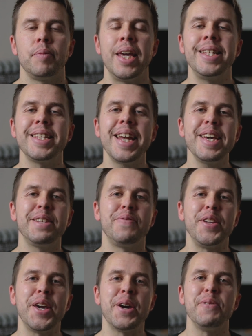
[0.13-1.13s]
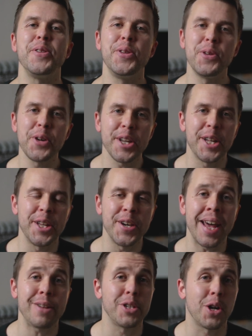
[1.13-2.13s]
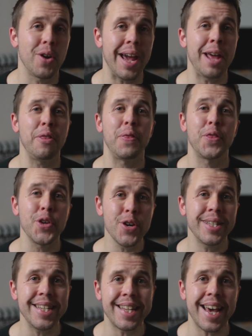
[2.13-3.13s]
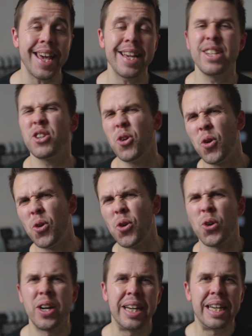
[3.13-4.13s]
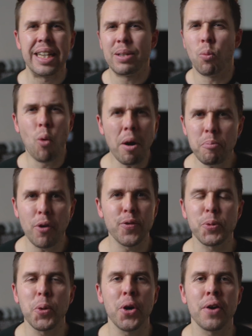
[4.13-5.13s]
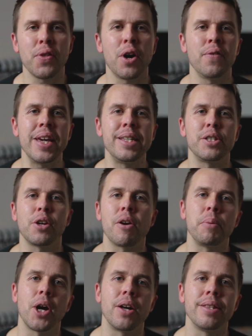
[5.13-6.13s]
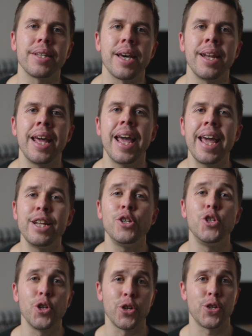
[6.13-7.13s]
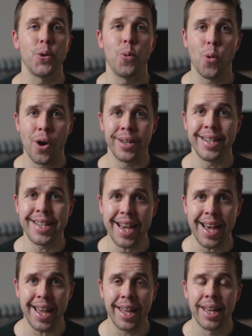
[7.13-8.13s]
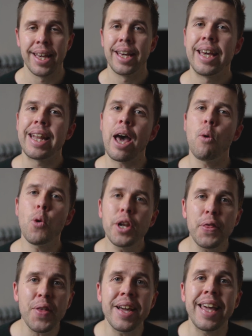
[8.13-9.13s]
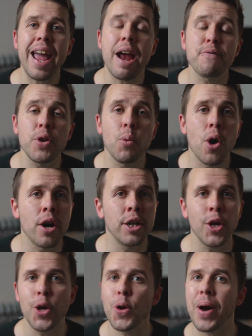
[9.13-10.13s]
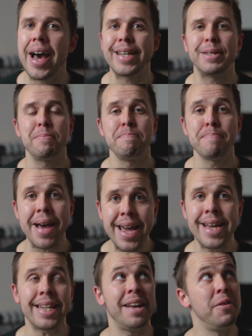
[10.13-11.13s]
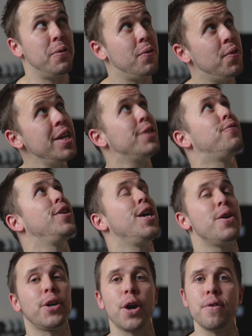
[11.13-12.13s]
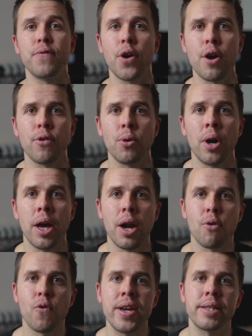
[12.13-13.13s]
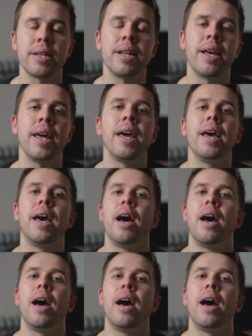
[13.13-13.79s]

In today's video, you're going to learn how to create 30 days or 1 month's worth of Instagram content in just one day. Now, I want to thank everyone who has made this video go viral recently.